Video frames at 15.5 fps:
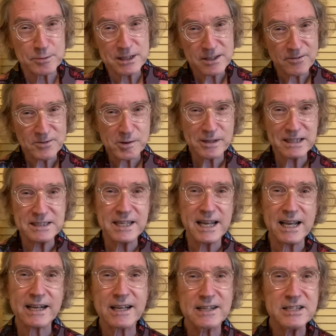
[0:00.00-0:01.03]
This is a very
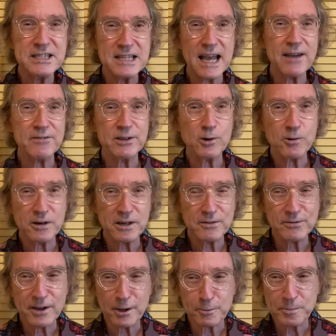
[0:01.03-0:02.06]
tech-savvy
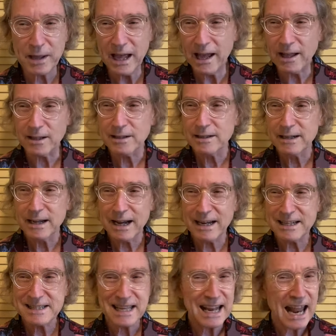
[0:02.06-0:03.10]
audiophile pal. And
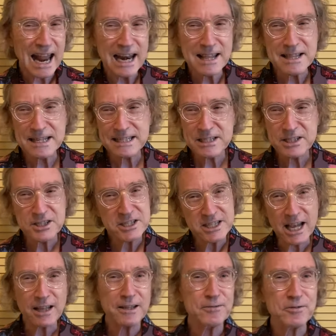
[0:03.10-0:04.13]
he said, how do they
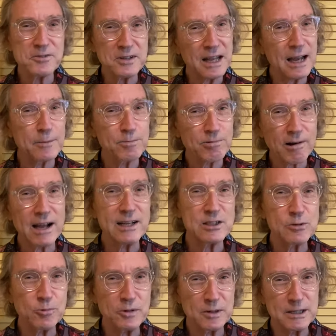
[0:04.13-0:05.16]
sell it for that price
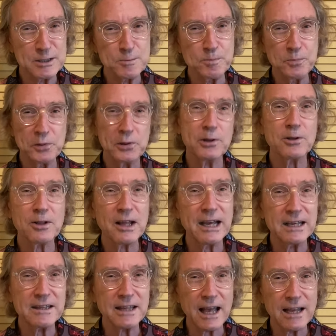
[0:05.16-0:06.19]
when it's built
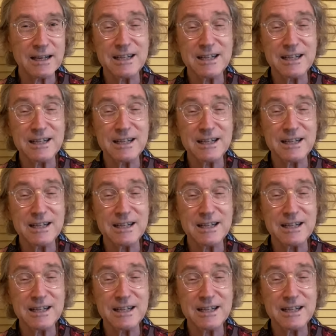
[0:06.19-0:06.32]
like that?